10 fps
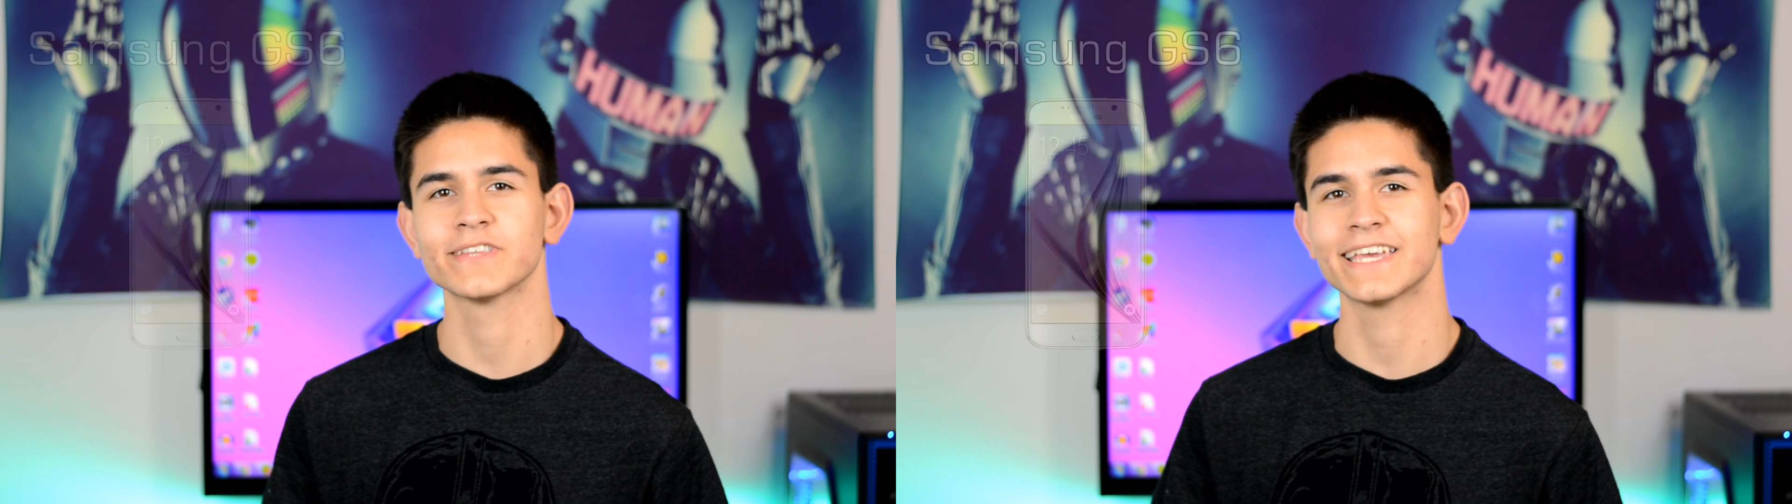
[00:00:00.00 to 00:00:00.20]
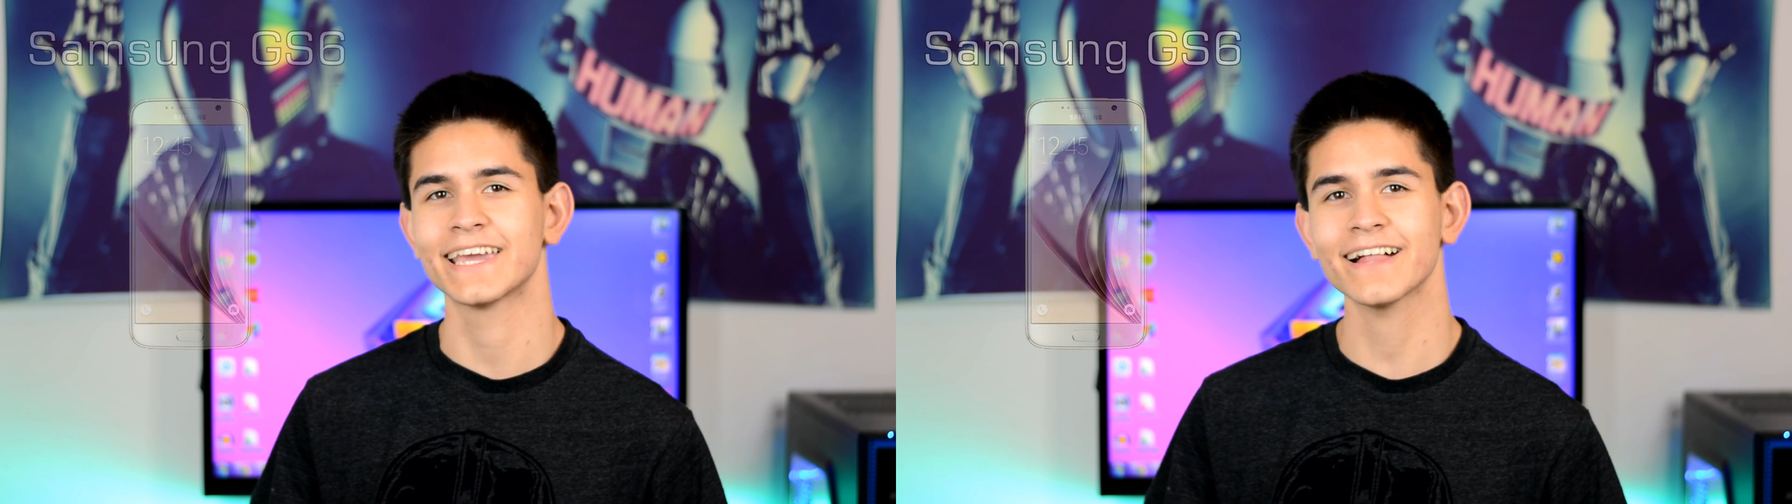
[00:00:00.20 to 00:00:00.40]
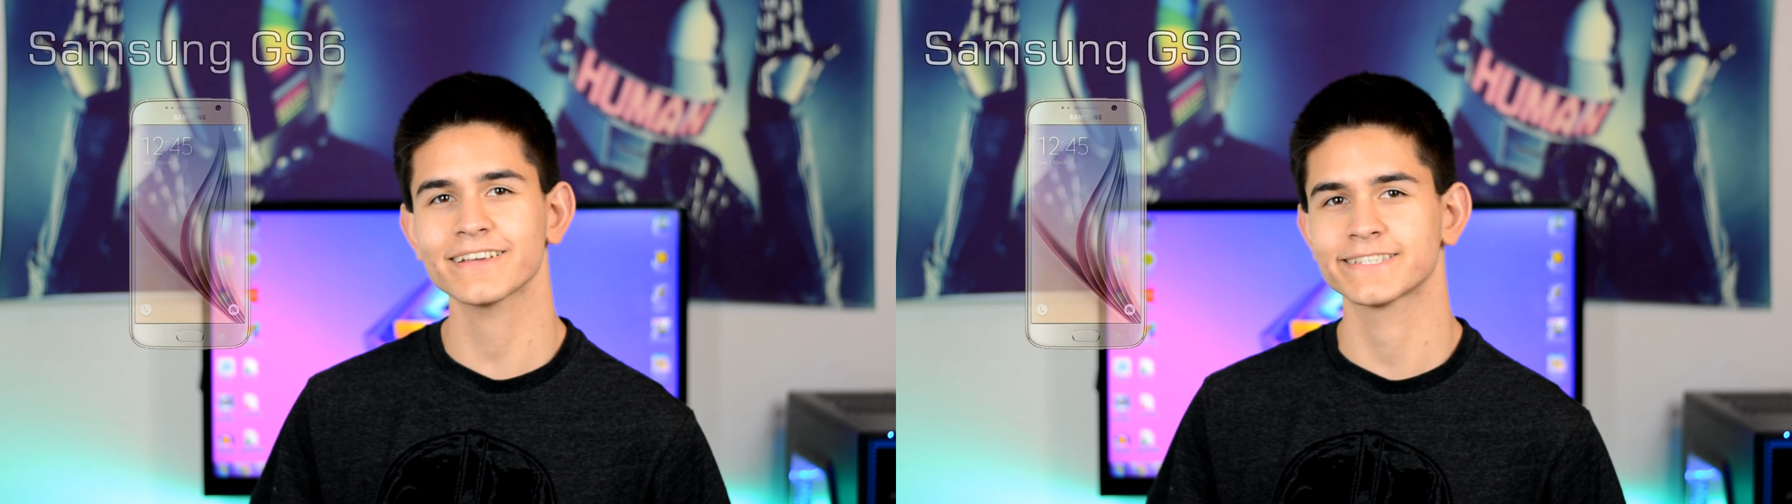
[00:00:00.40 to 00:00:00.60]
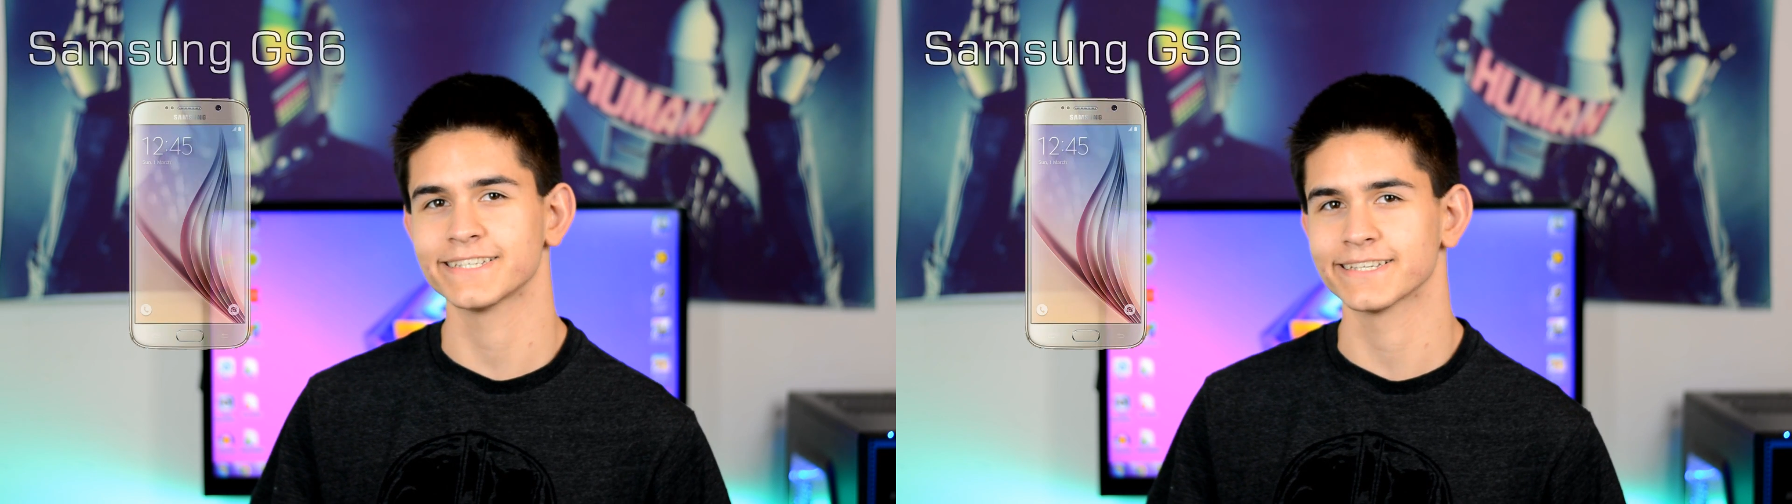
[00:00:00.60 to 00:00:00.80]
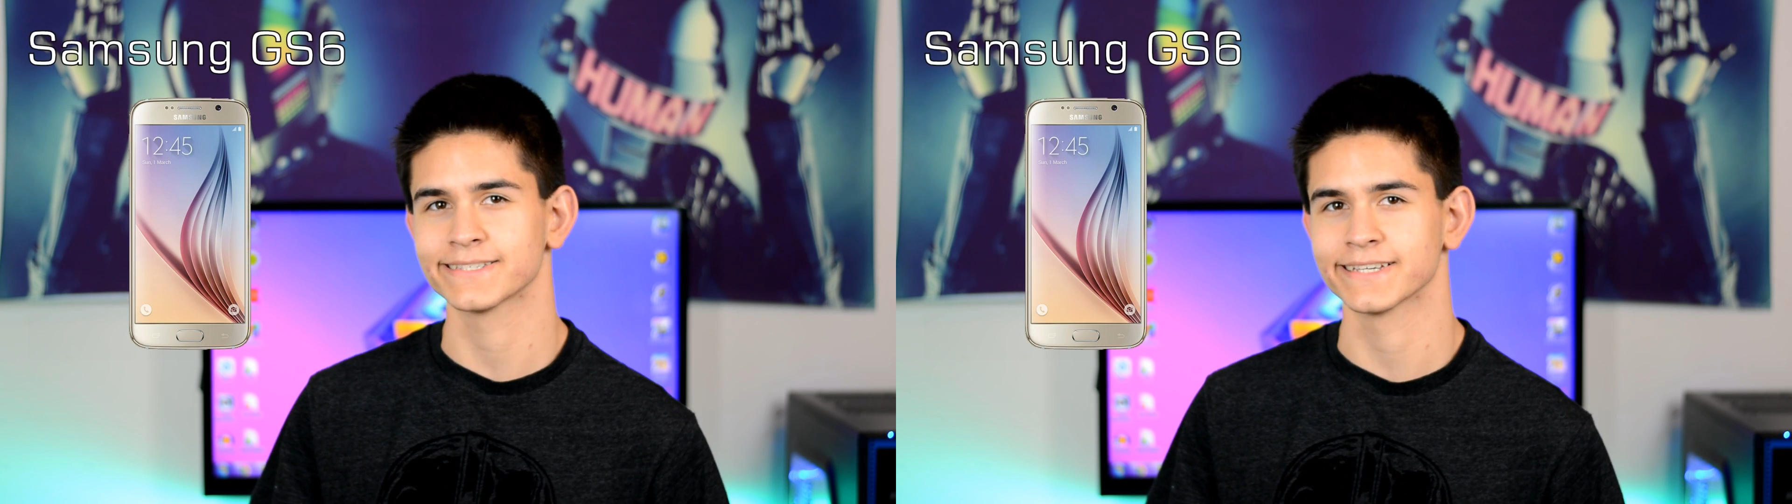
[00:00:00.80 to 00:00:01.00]
the Galaxy
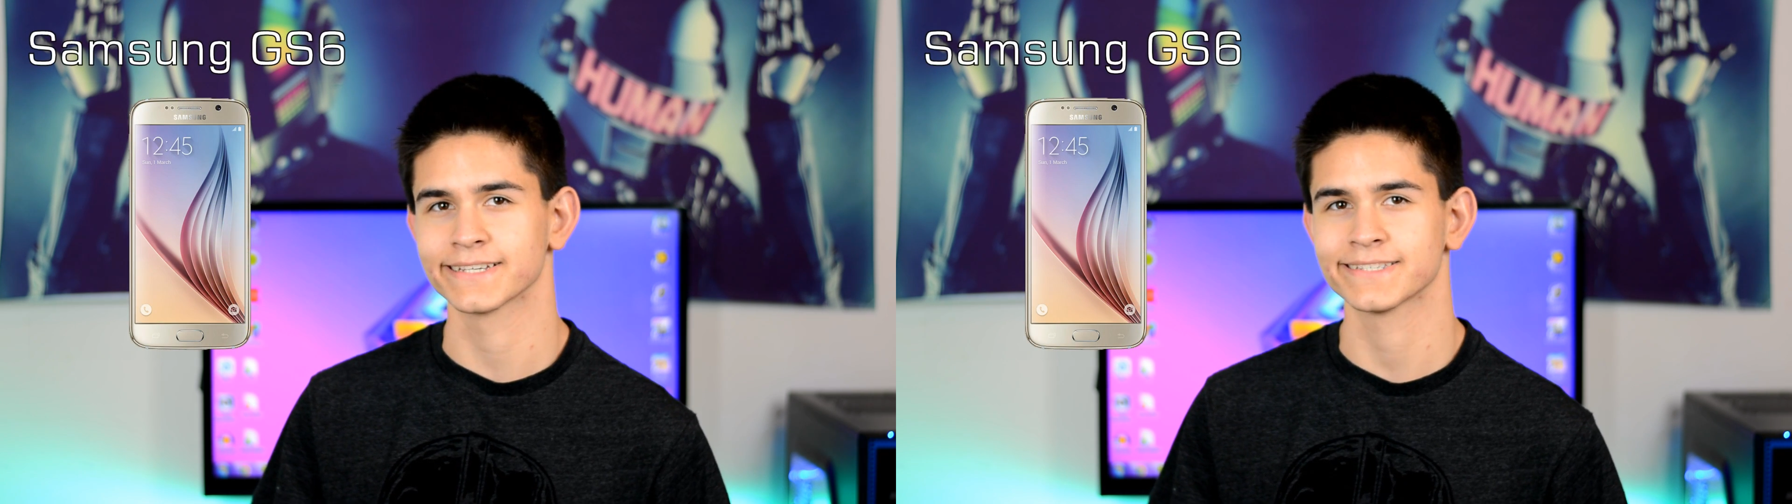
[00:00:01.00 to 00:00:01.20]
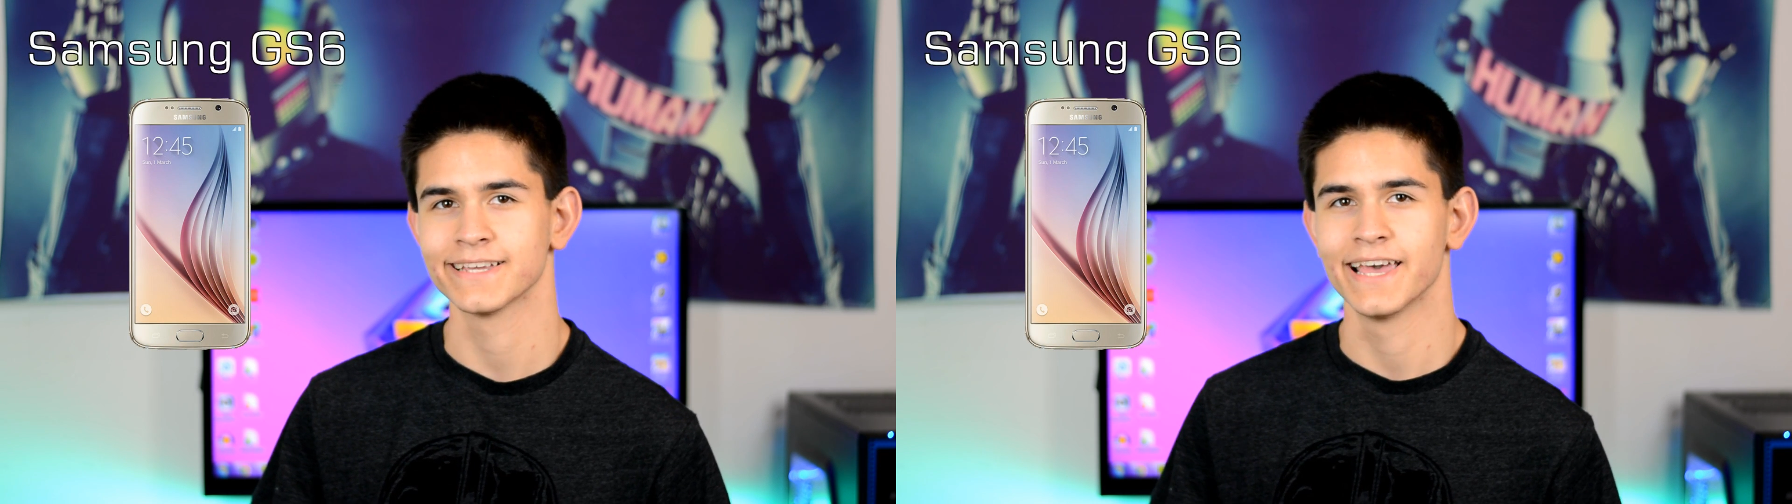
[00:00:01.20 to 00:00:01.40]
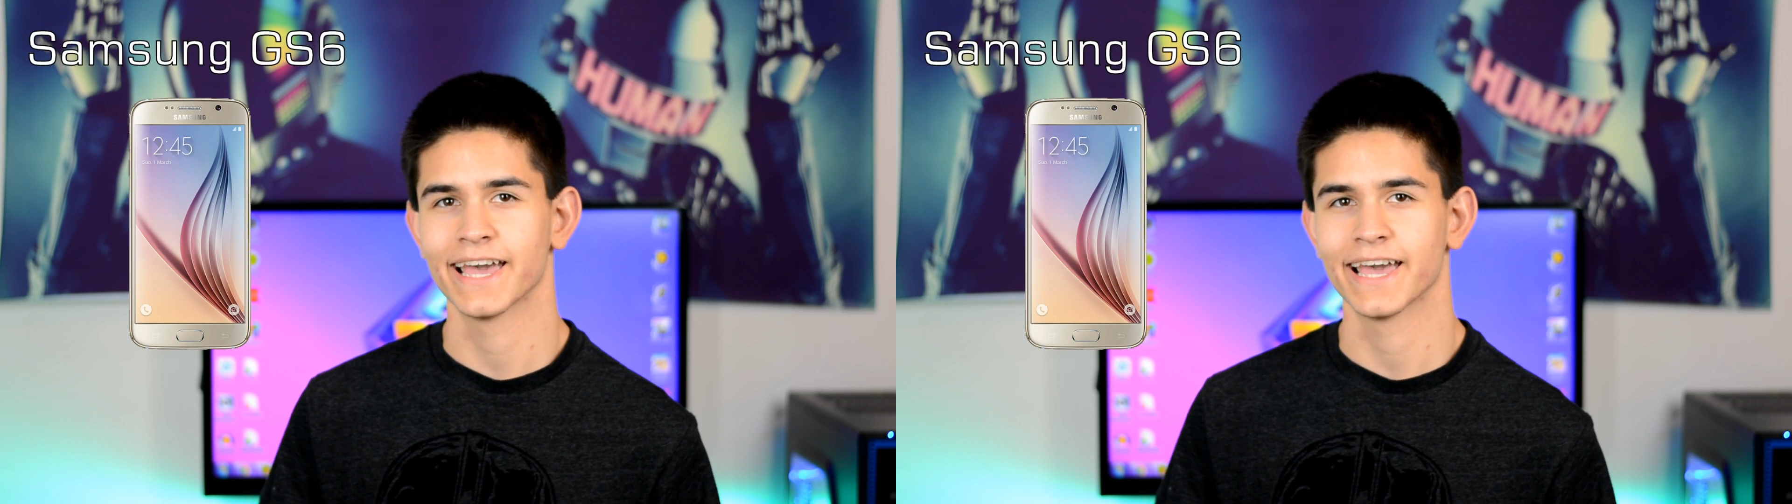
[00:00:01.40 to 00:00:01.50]
S6,